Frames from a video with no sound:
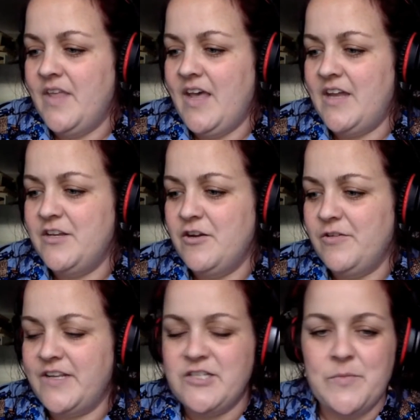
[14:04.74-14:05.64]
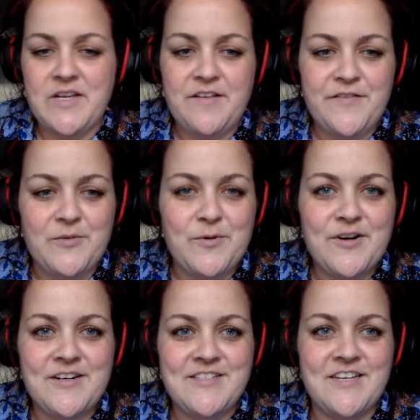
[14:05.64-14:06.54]
And, like so many film
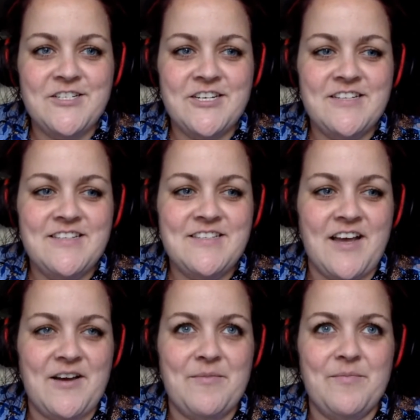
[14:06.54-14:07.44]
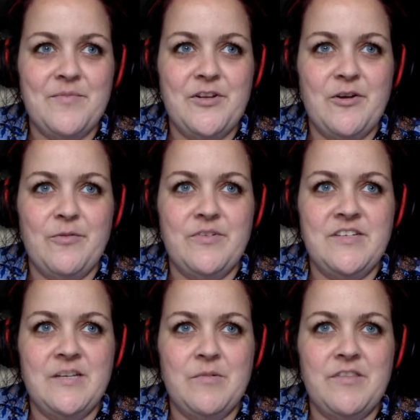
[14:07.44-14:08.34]
organizations,
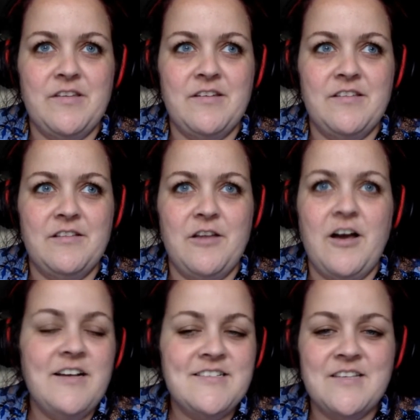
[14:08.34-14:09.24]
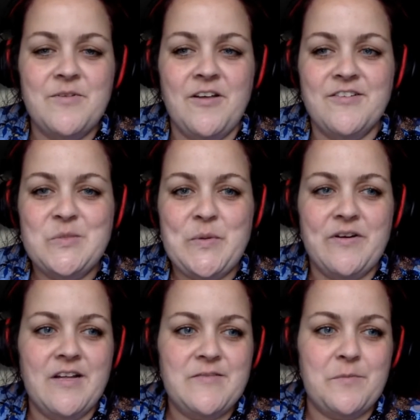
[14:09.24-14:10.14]
dealing with the loss that we all
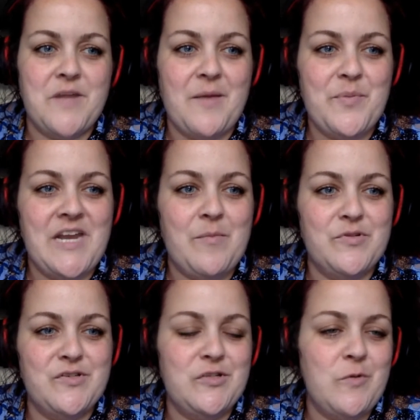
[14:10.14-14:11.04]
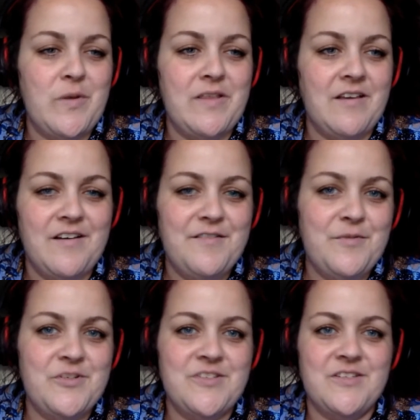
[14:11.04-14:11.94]
experience from not being able to do what we love,
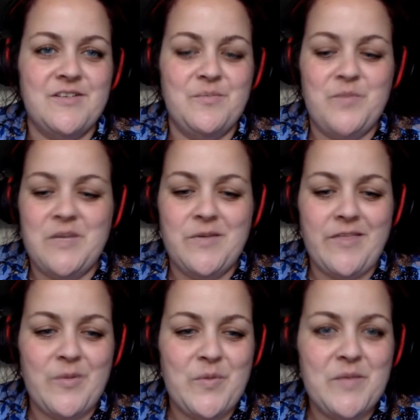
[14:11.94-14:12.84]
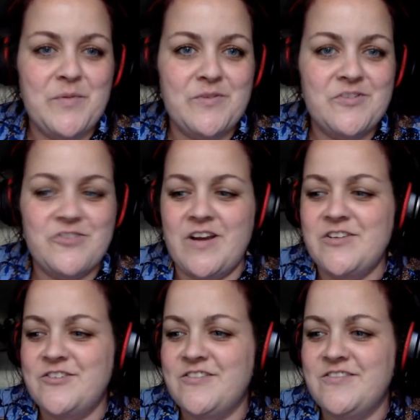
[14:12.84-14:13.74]
which is to be with other people,
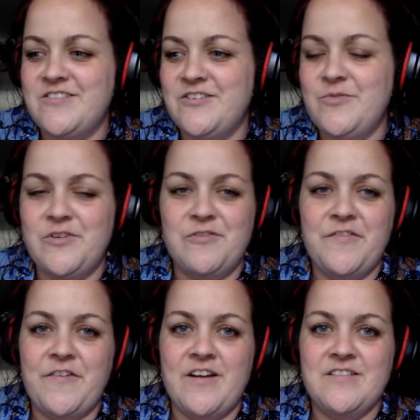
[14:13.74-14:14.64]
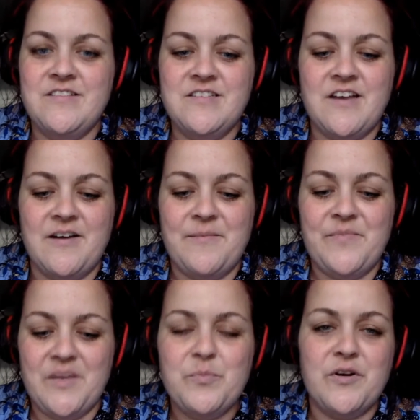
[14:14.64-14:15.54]
strangers, new and old friends,
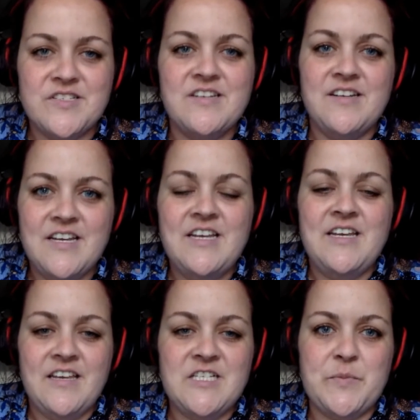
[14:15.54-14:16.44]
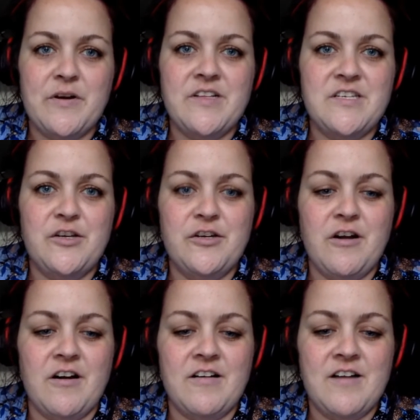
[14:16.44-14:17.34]
in person, experiencing
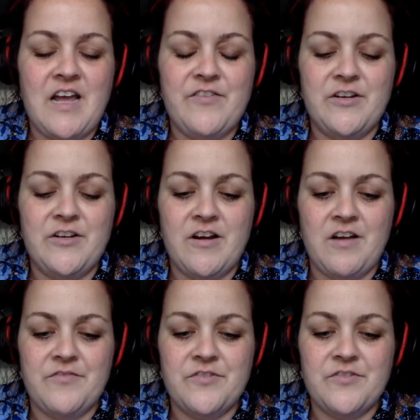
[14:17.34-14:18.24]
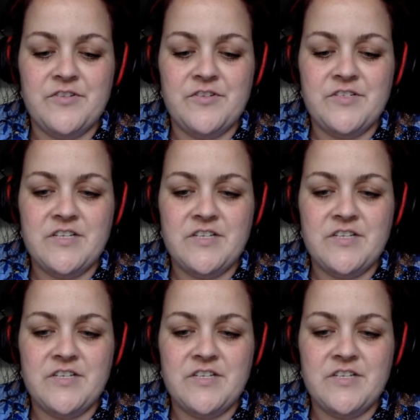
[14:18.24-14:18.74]
good art and having great conversations.